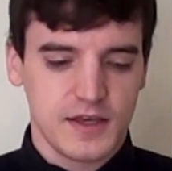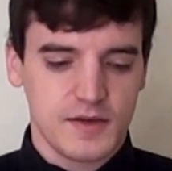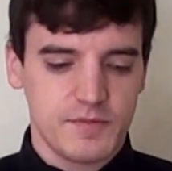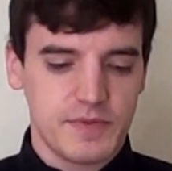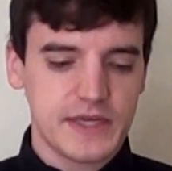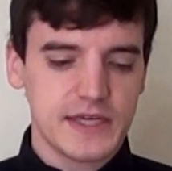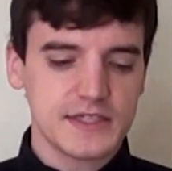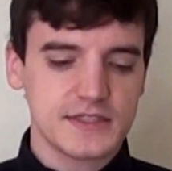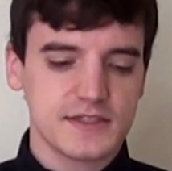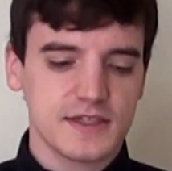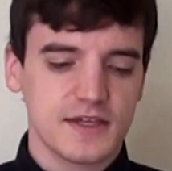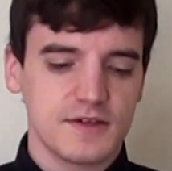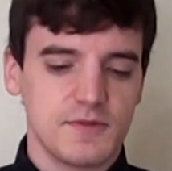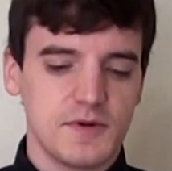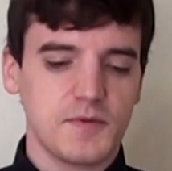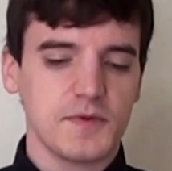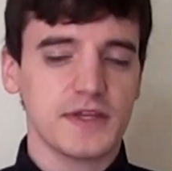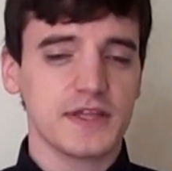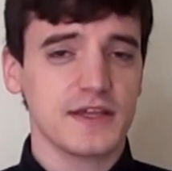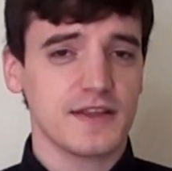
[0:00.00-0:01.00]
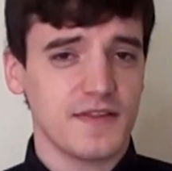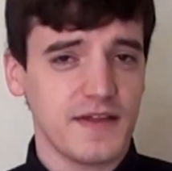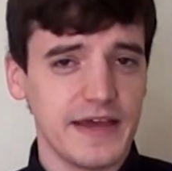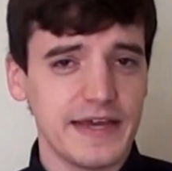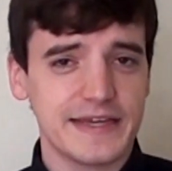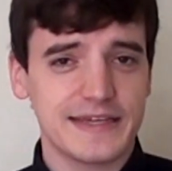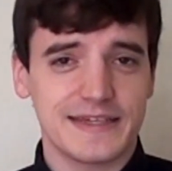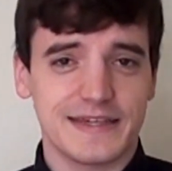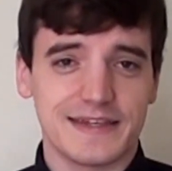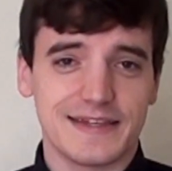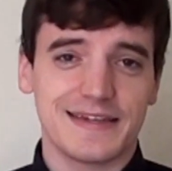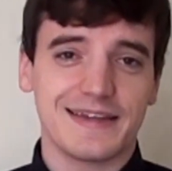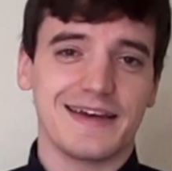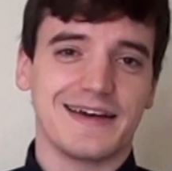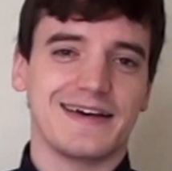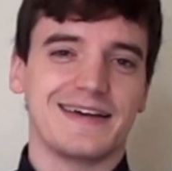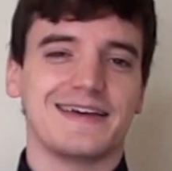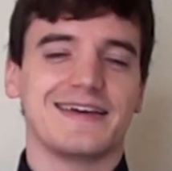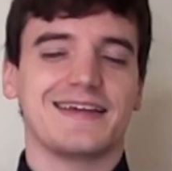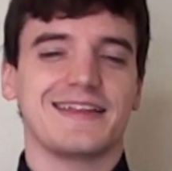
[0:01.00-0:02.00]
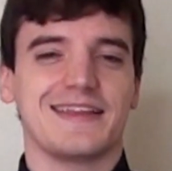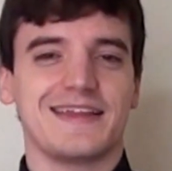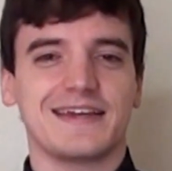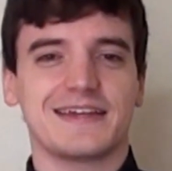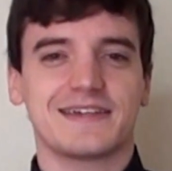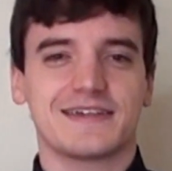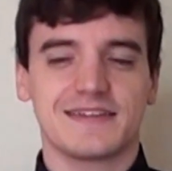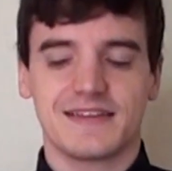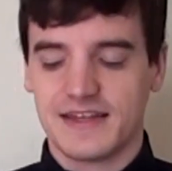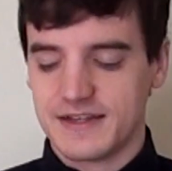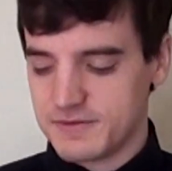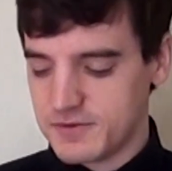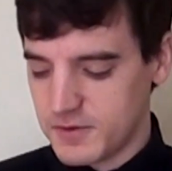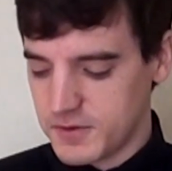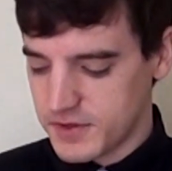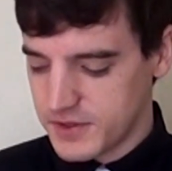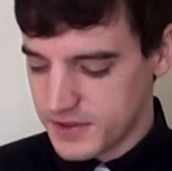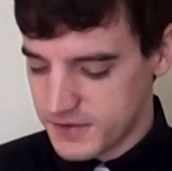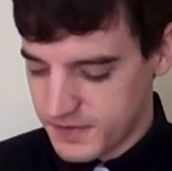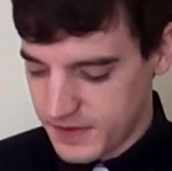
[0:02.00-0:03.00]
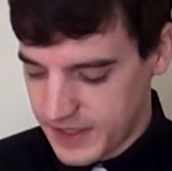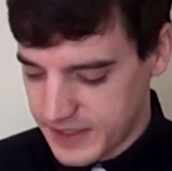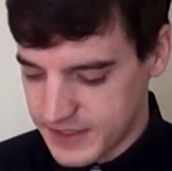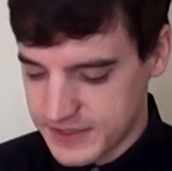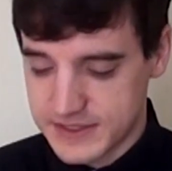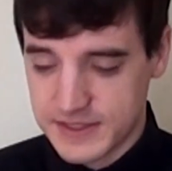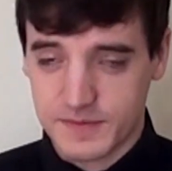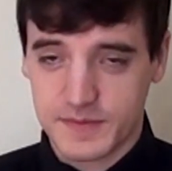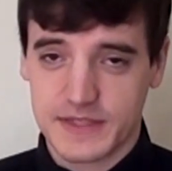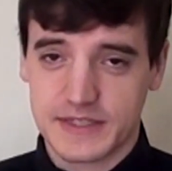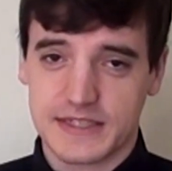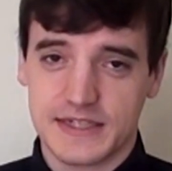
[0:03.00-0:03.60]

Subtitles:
Because we really like it. We're really fond of some of the